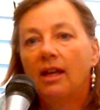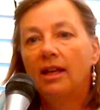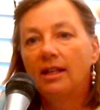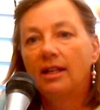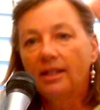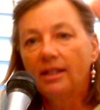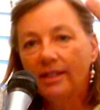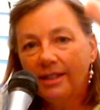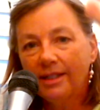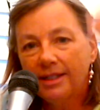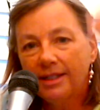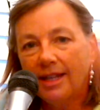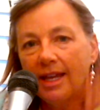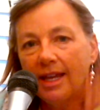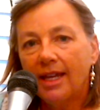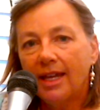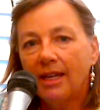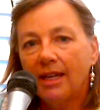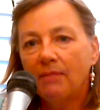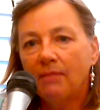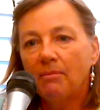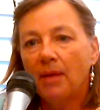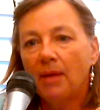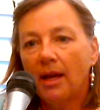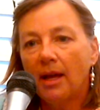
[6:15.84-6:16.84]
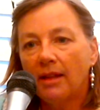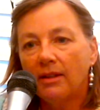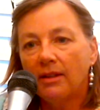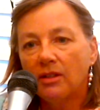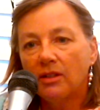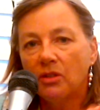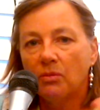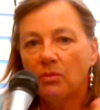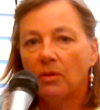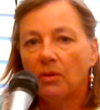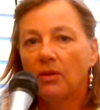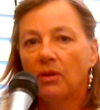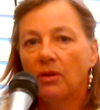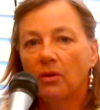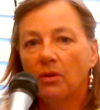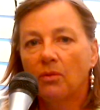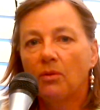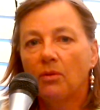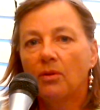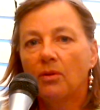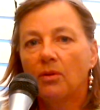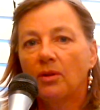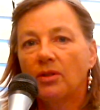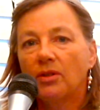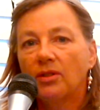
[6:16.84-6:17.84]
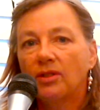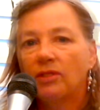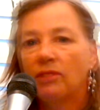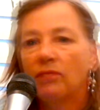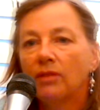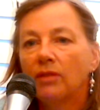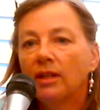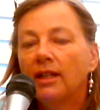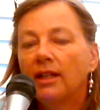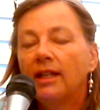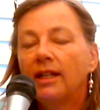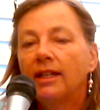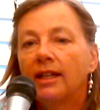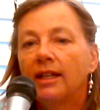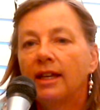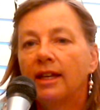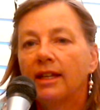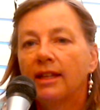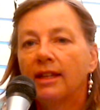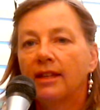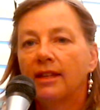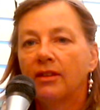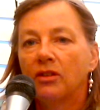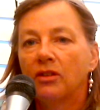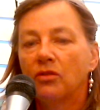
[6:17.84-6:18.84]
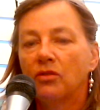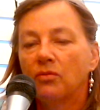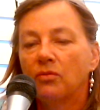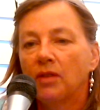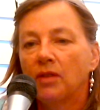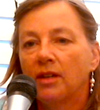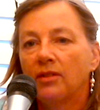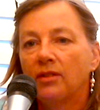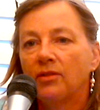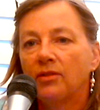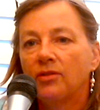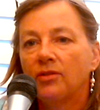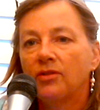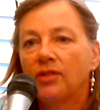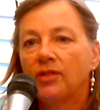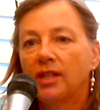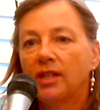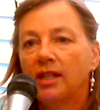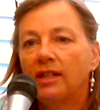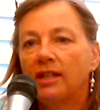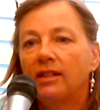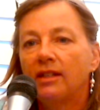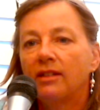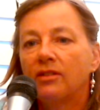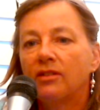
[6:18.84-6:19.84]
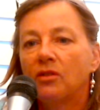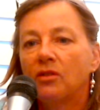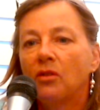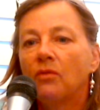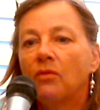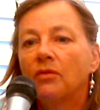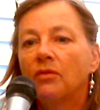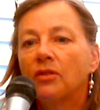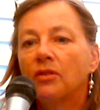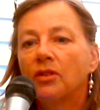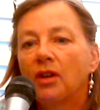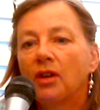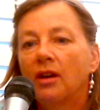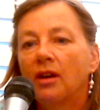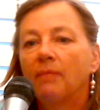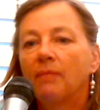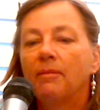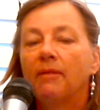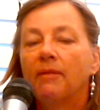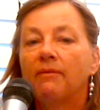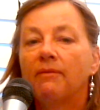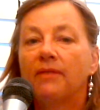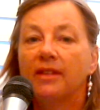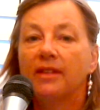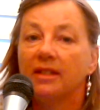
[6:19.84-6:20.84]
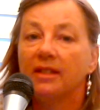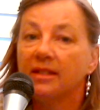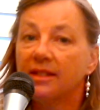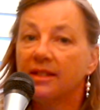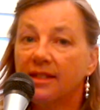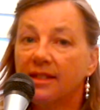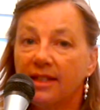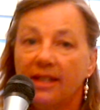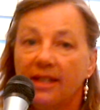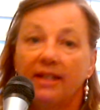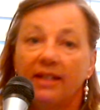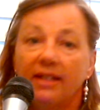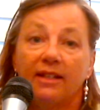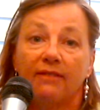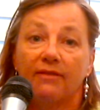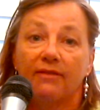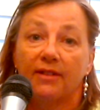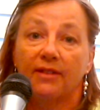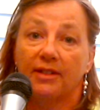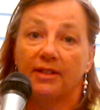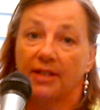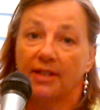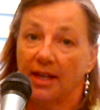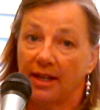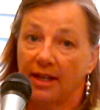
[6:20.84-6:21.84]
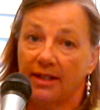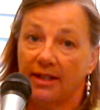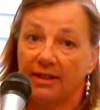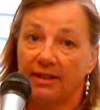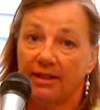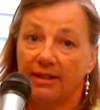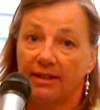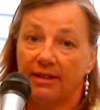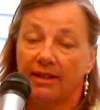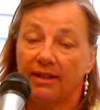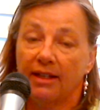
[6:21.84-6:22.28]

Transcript: stay in balance with your horse. Really like that this rider's seat is over top of the seat of the saddle.